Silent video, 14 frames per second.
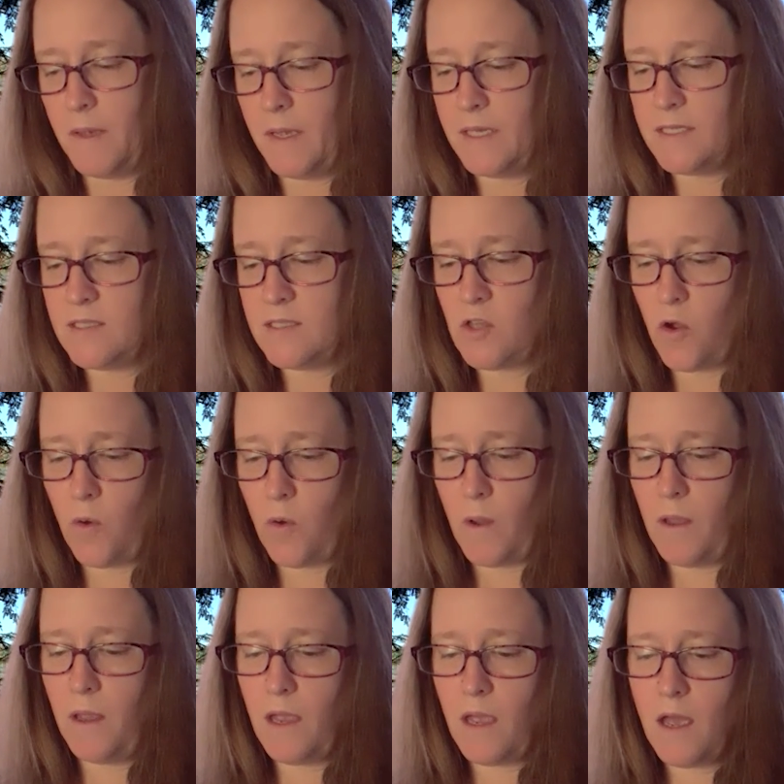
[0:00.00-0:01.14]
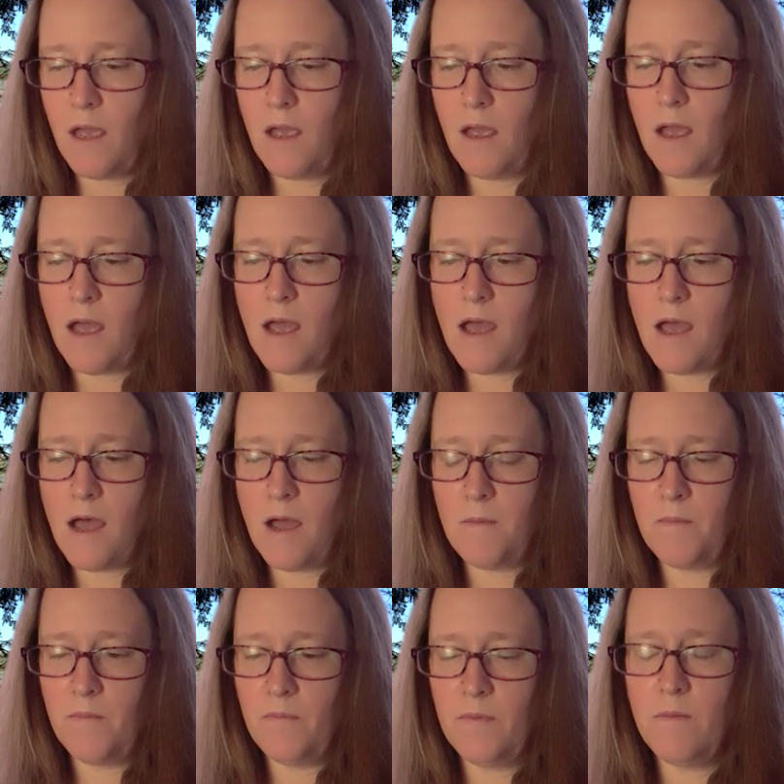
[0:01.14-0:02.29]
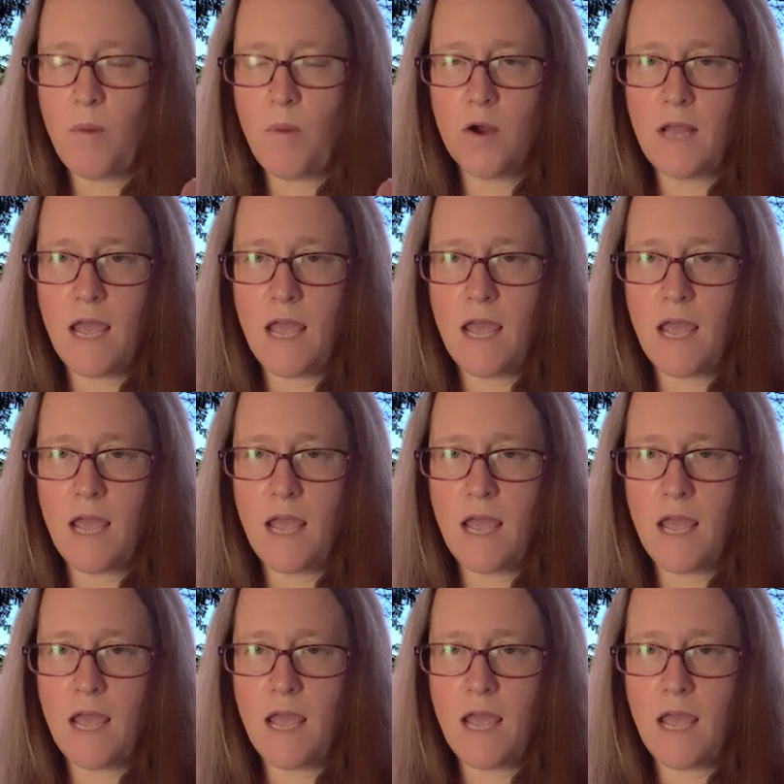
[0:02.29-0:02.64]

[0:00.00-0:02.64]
So Part